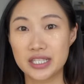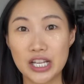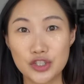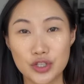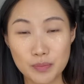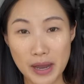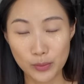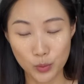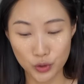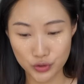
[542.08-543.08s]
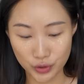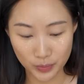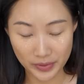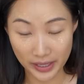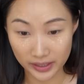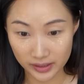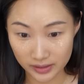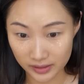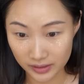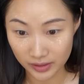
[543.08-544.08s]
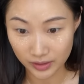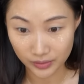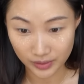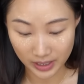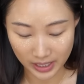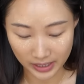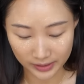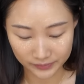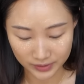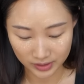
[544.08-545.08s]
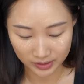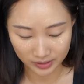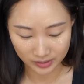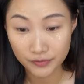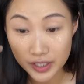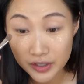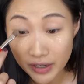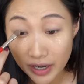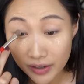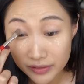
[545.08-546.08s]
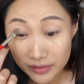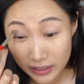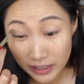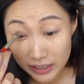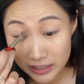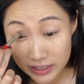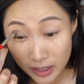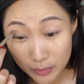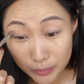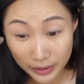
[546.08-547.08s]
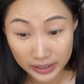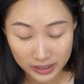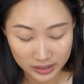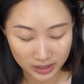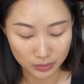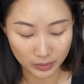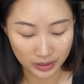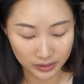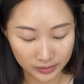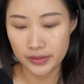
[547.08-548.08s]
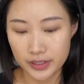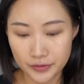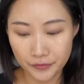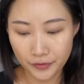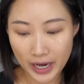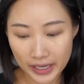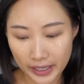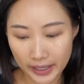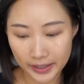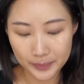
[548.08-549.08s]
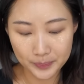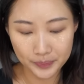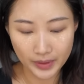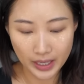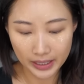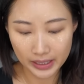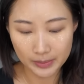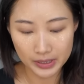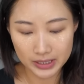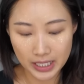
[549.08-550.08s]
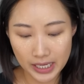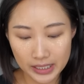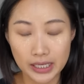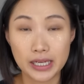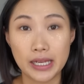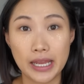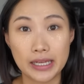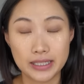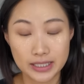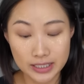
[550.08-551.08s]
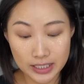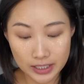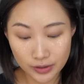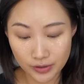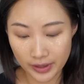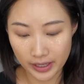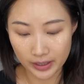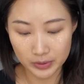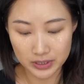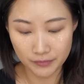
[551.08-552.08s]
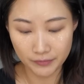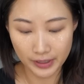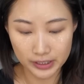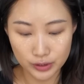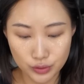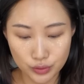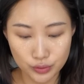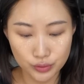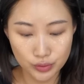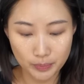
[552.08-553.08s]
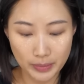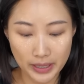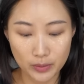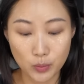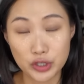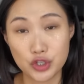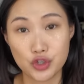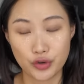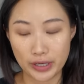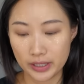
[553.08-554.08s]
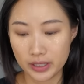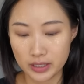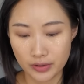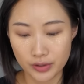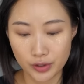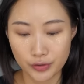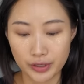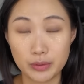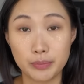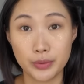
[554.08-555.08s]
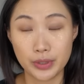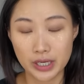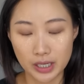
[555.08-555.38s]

it's not just my wardrobe that, you know, I have to figure out. I gotta set up Brandon's as well. This Friday, I am attending a dinner that I was invited to by Wish Trend, the Korean beauty